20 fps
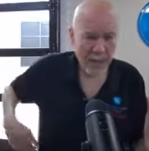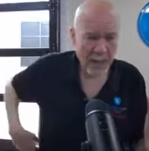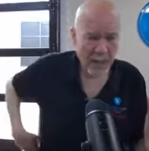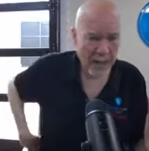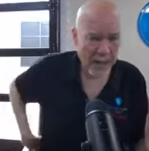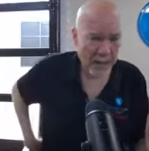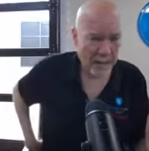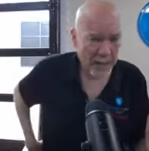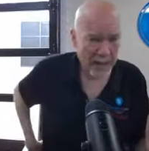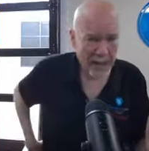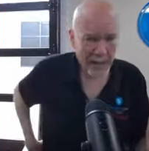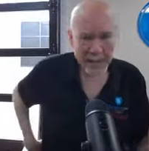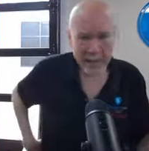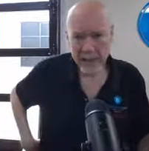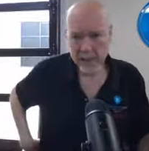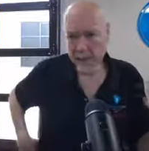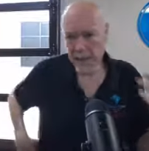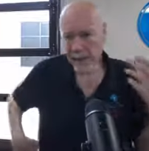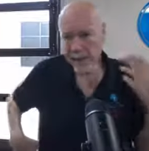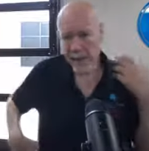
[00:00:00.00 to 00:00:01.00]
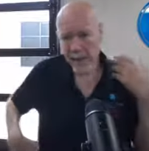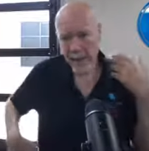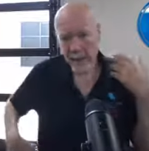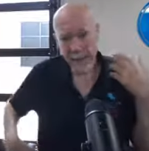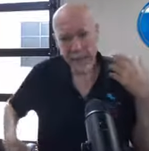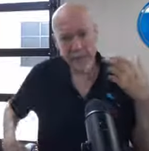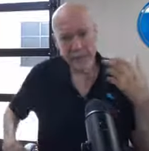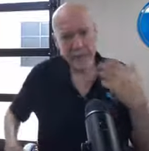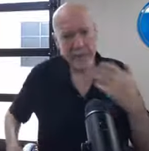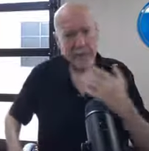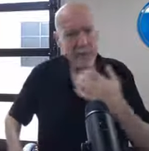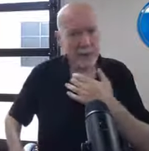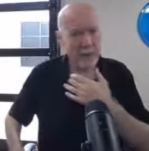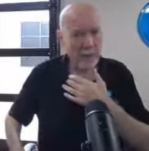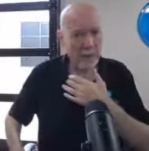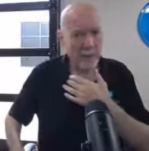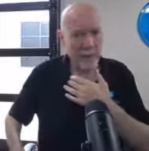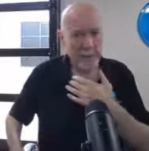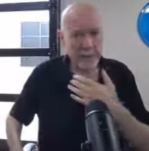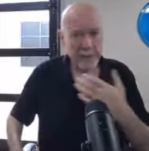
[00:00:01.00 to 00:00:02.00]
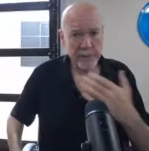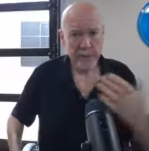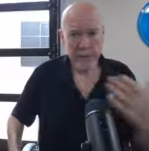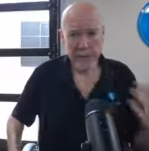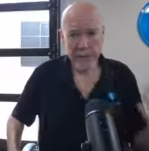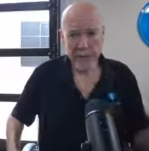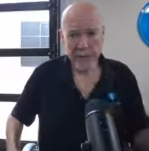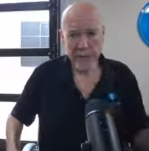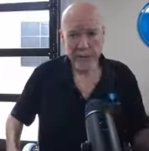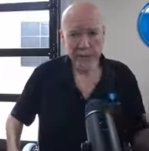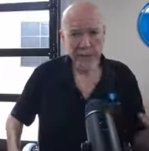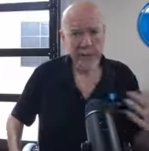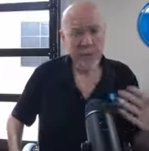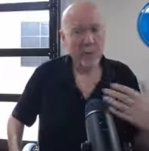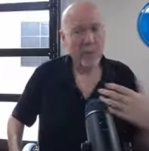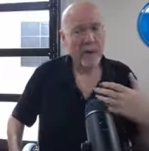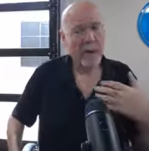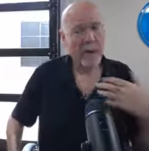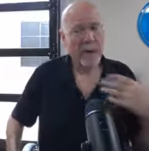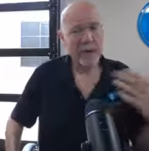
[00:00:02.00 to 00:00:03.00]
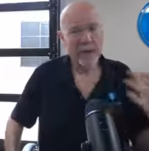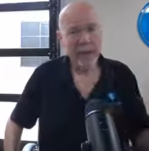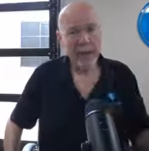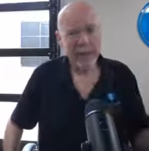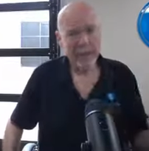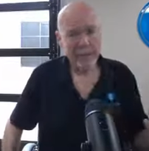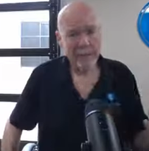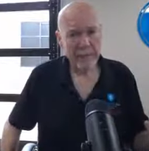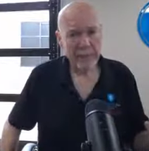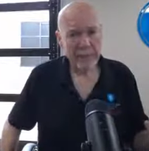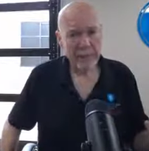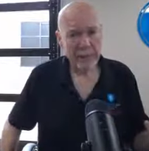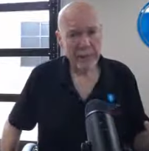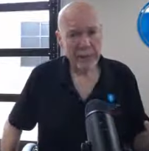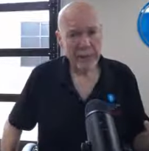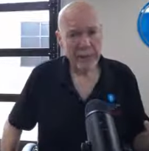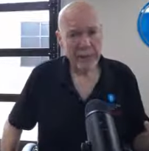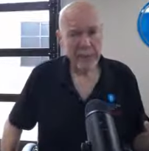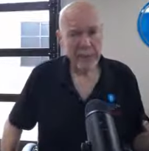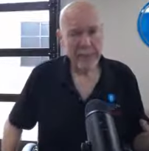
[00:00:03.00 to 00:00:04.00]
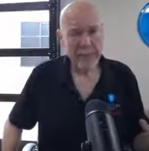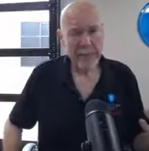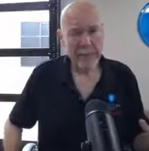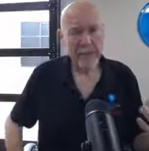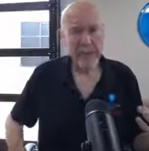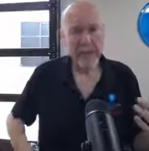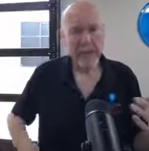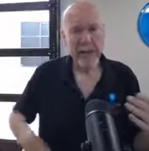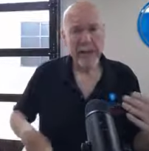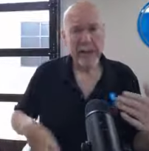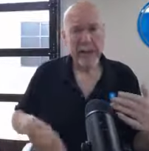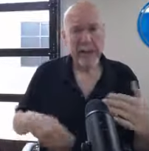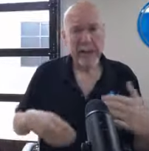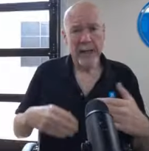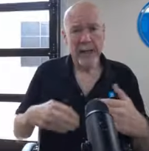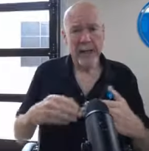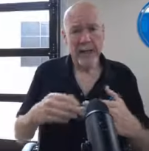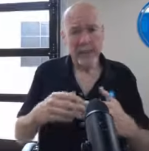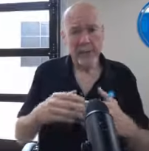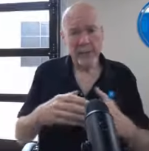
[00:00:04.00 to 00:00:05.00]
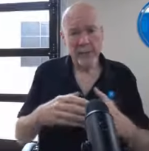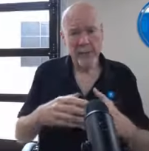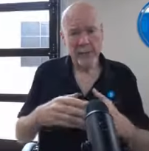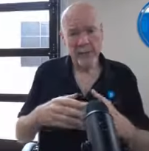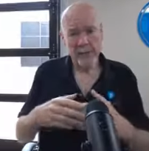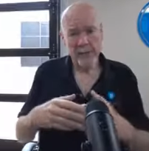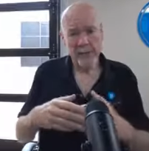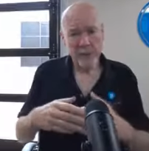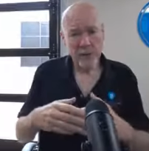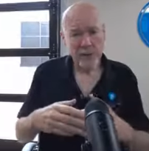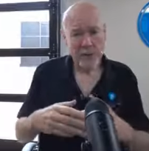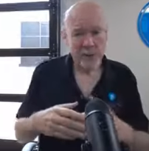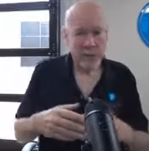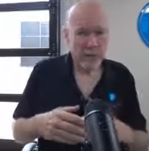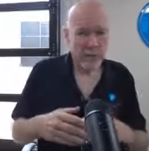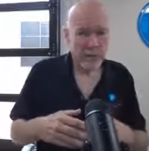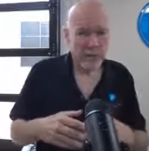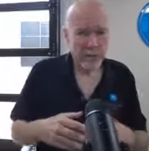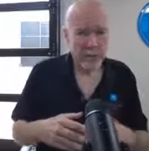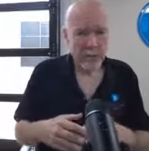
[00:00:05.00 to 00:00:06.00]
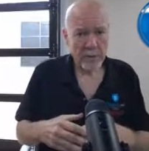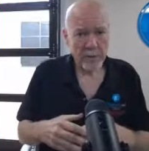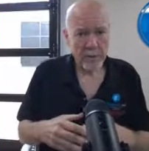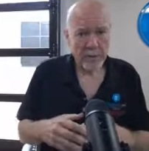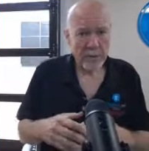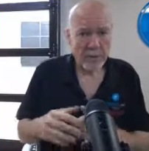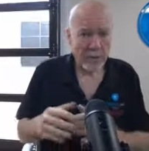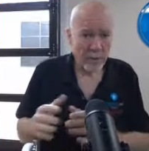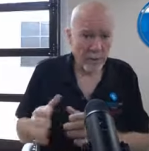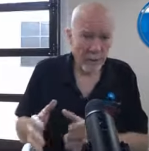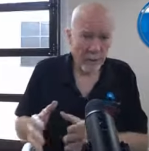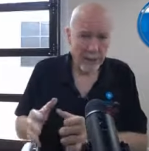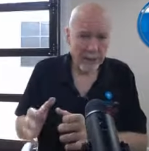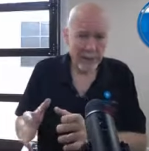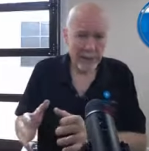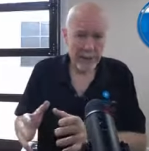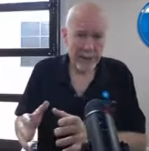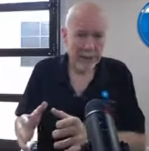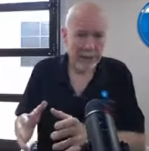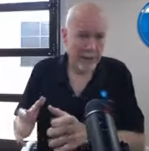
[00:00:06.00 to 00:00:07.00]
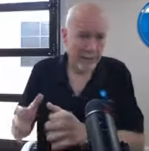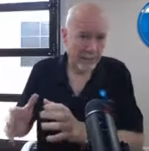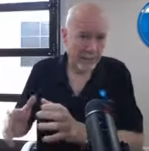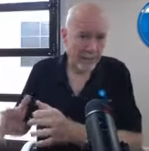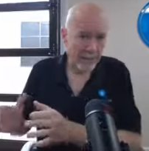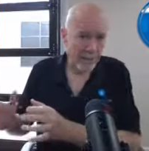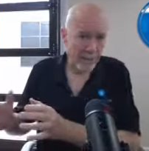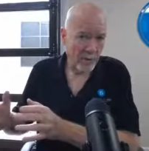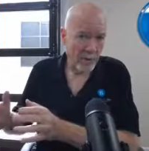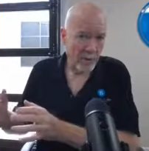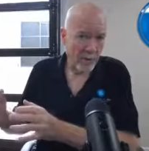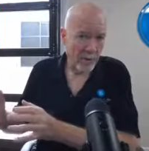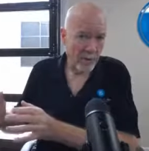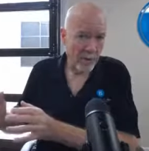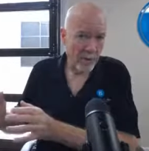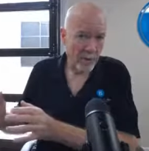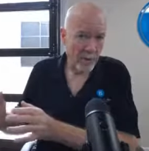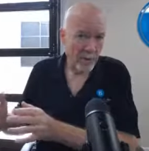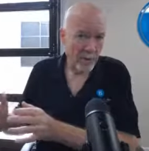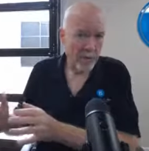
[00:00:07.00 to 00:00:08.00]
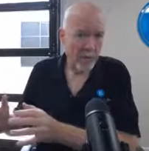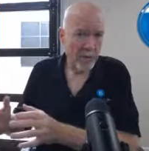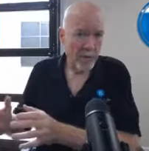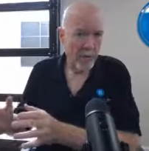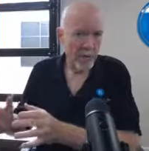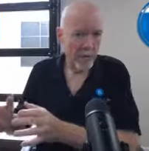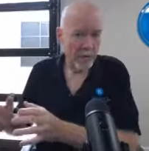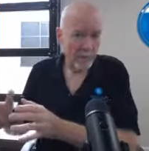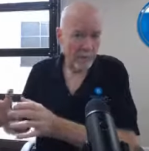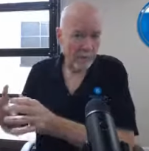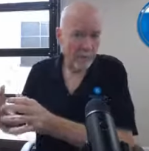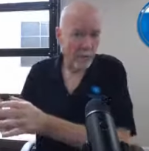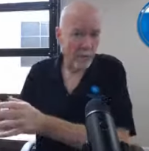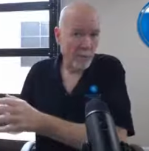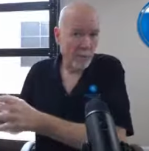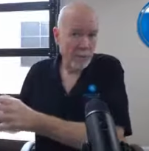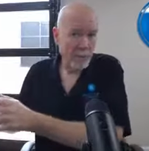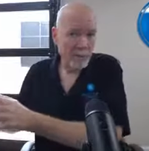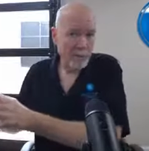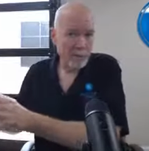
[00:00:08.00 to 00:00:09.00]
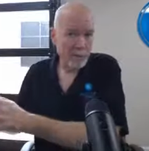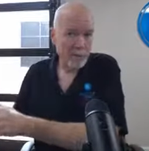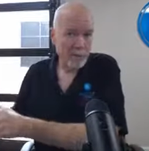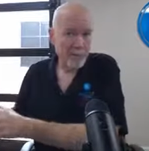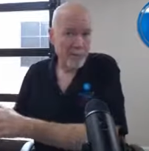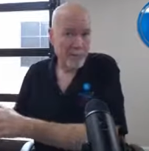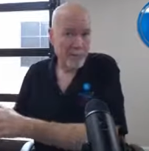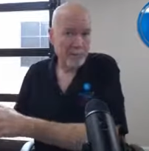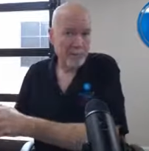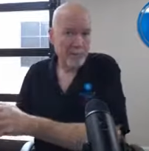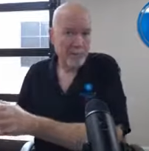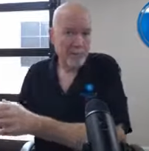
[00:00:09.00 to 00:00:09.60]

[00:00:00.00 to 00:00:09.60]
a back injury, a neck injury, a shoulder injury, a knee injury, whatever kind of injury it is, there's a certain process and protocol for that treatment.